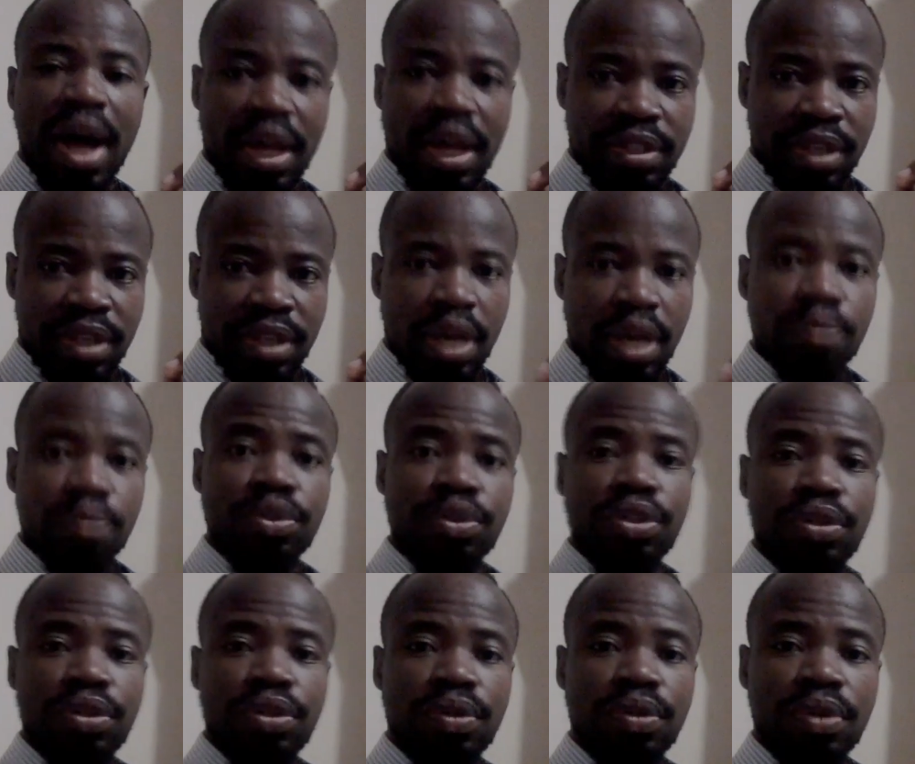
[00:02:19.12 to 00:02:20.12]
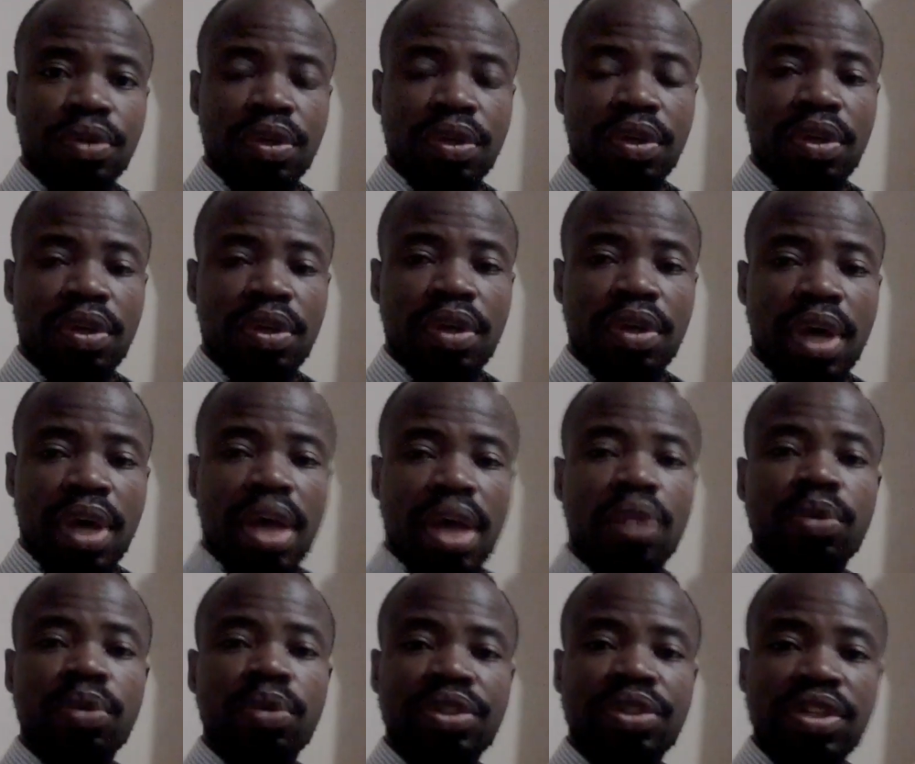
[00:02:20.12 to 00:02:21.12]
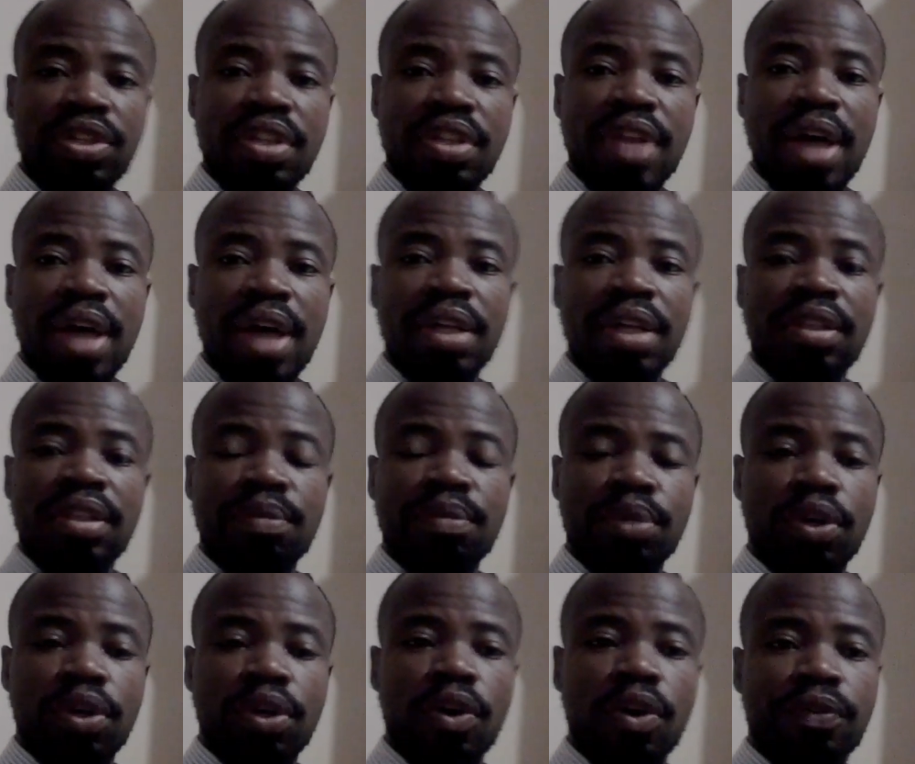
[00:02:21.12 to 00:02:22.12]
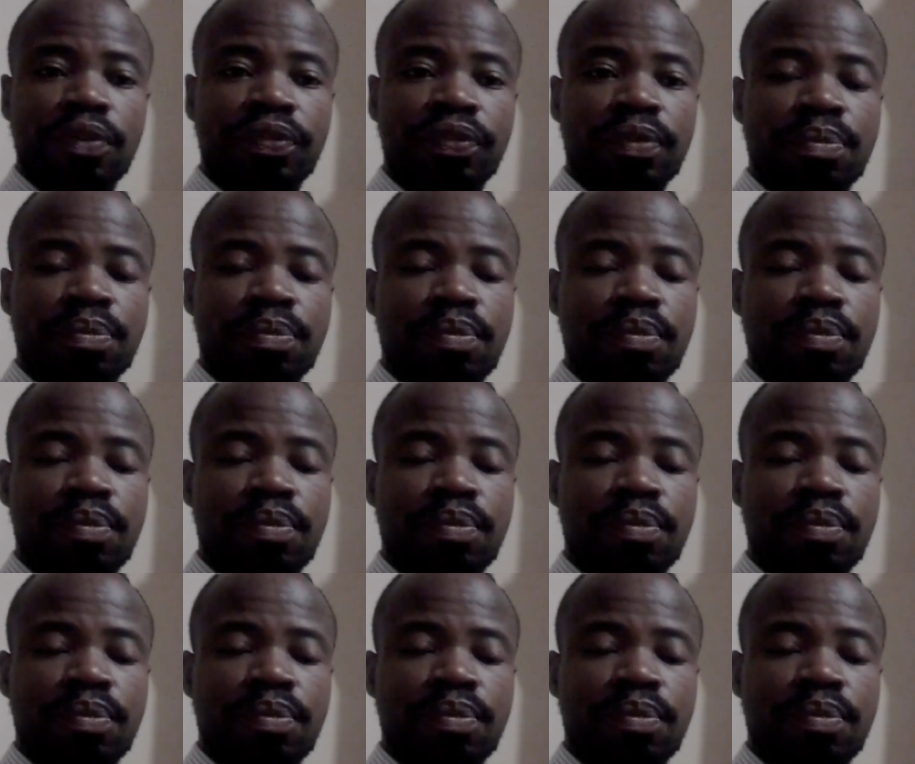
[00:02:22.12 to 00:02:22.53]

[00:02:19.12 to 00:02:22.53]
has come to you. And we see that in the book of